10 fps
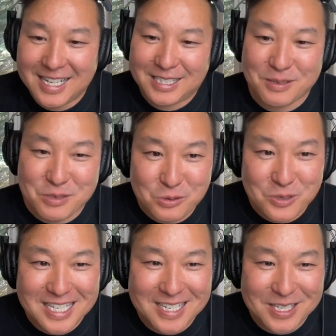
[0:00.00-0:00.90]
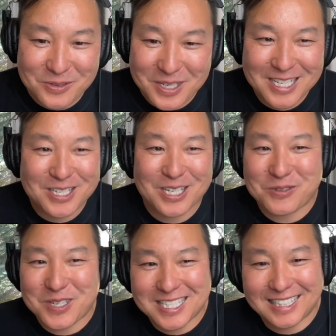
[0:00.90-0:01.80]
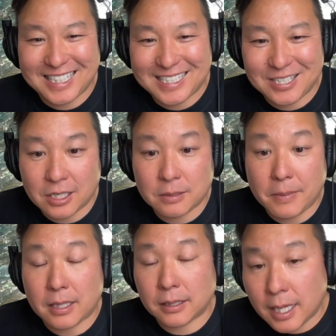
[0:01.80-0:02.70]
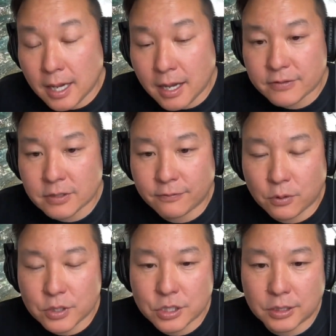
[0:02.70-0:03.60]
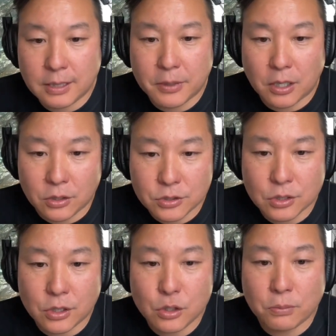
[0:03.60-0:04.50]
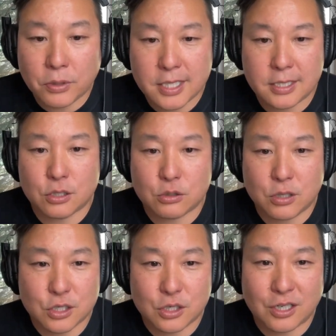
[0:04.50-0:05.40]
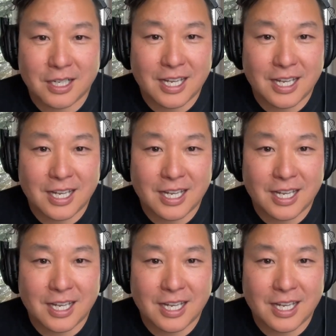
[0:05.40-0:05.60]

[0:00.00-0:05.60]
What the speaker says: Tim Sweeney just recently talked about layoffs, unfortunately, but also a new pricing structure.